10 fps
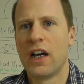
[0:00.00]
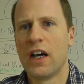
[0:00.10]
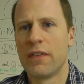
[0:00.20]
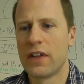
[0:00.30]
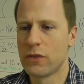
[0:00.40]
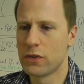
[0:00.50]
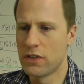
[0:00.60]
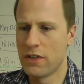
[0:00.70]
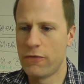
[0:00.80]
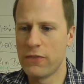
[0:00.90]
Then you
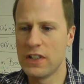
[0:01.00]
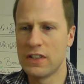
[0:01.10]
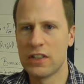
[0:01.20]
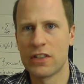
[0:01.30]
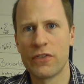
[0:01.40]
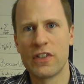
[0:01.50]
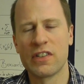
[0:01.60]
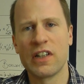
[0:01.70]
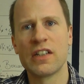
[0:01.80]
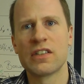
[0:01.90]
would feed each of
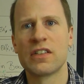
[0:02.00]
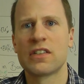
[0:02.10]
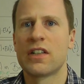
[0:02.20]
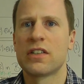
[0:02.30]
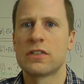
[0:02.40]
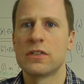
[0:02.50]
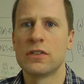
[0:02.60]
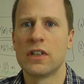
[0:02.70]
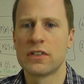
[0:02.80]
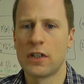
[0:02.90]
these slices
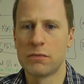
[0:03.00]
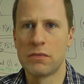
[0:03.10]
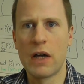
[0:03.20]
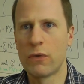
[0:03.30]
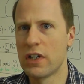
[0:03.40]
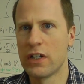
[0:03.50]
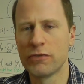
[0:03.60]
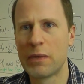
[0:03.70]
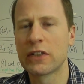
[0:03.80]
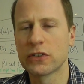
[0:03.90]
through some array
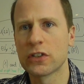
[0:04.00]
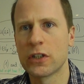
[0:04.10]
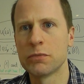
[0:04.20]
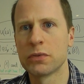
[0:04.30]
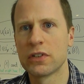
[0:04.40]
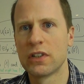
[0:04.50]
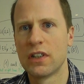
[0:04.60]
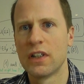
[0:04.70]
of microscopes,